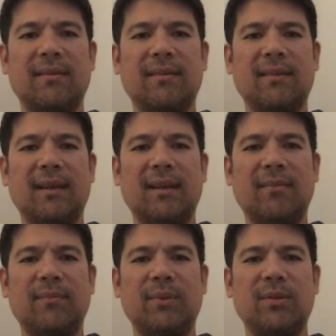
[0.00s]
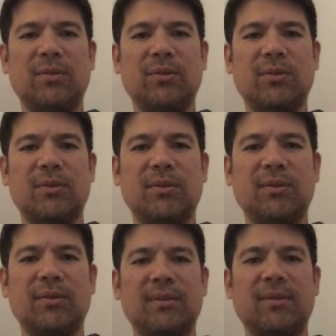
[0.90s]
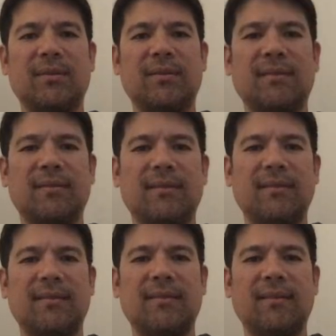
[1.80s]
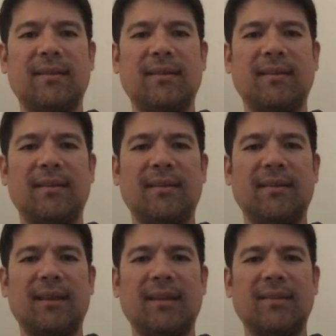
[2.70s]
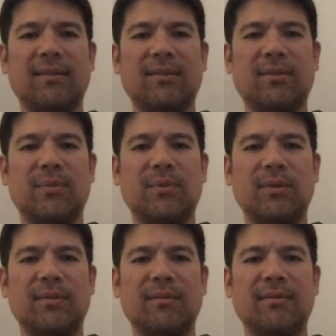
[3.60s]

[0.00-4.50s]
dot picture and then dot description.